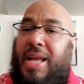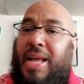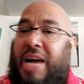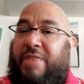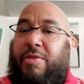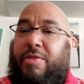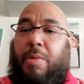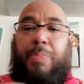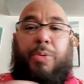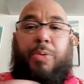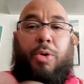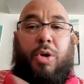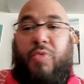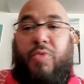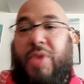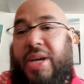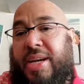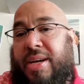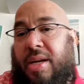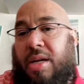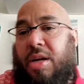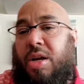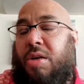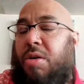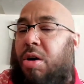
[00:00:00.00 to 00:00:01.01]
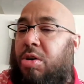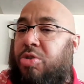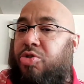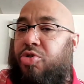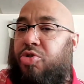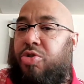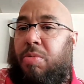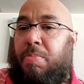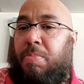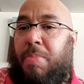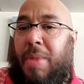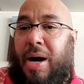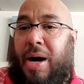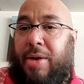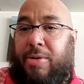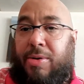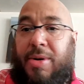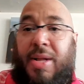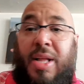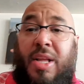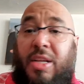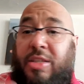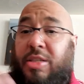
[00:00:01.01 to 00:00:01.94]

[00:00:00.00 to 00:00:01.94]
I have a Puerto Rican cultural model.